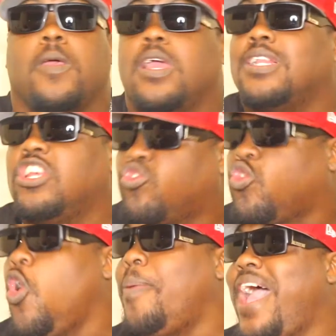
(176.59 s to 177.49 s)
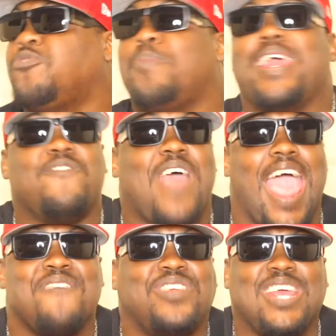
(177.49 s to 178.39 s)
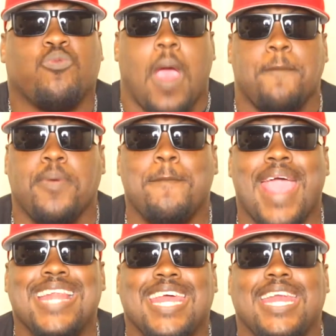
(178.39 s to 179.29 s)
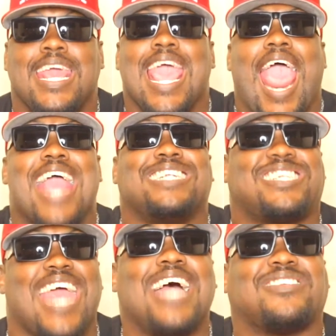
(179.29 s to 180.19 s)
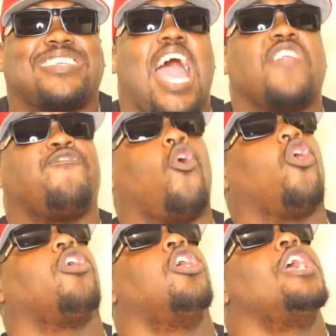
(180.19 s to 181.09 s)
this group has been heavily reprimanded and chastised for